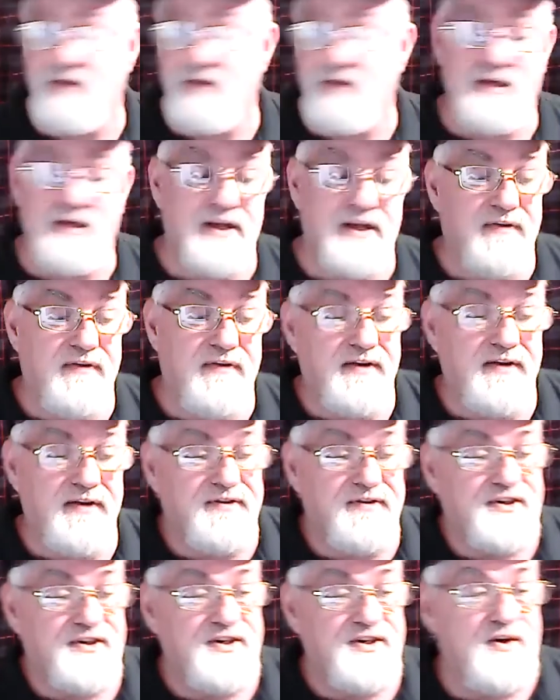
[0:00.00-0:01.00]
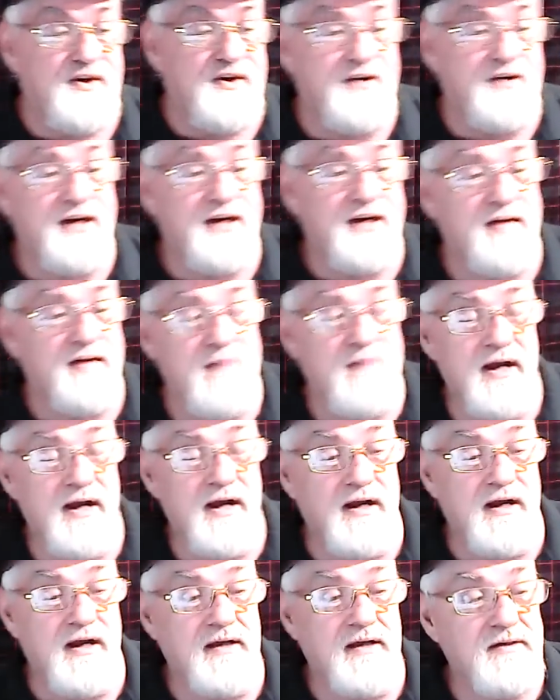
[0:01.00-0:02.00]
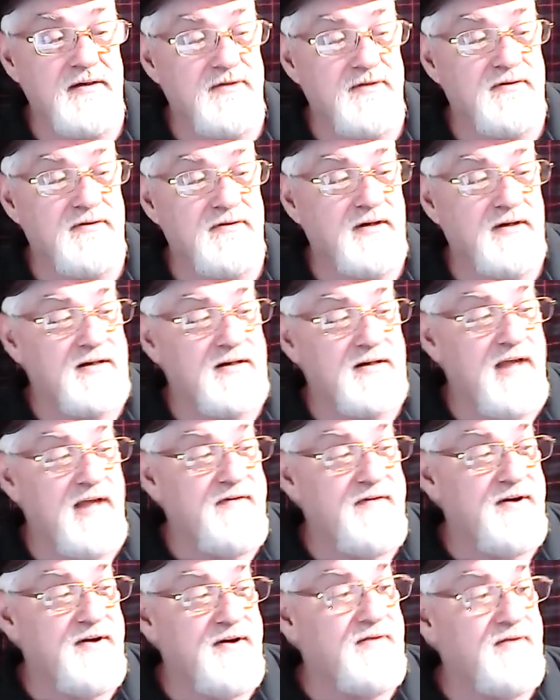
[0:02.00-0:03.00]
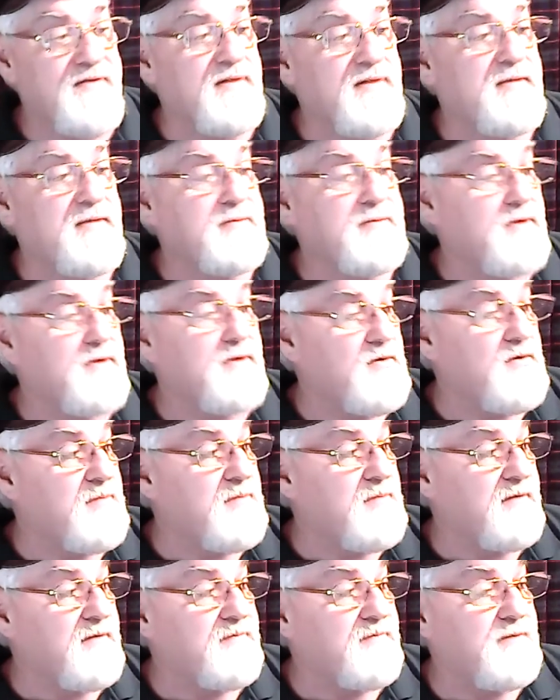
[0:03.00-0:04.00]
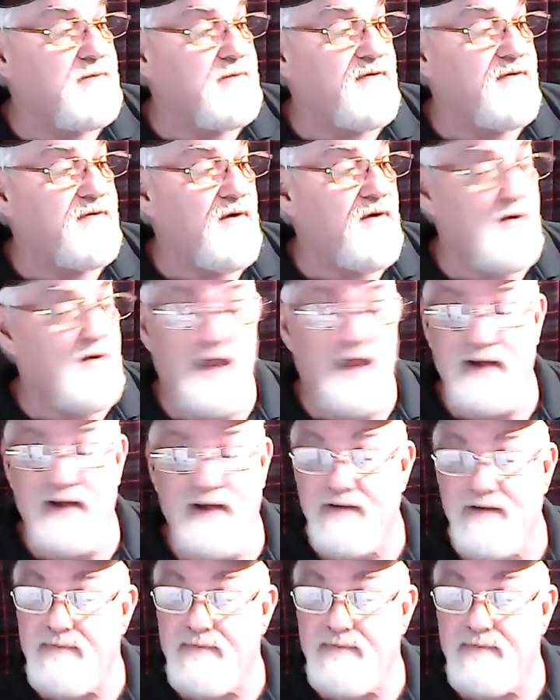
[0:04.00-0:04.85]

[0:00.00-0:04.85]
the stuff I snorted down my lungs, you just never know. I might go a bit before that.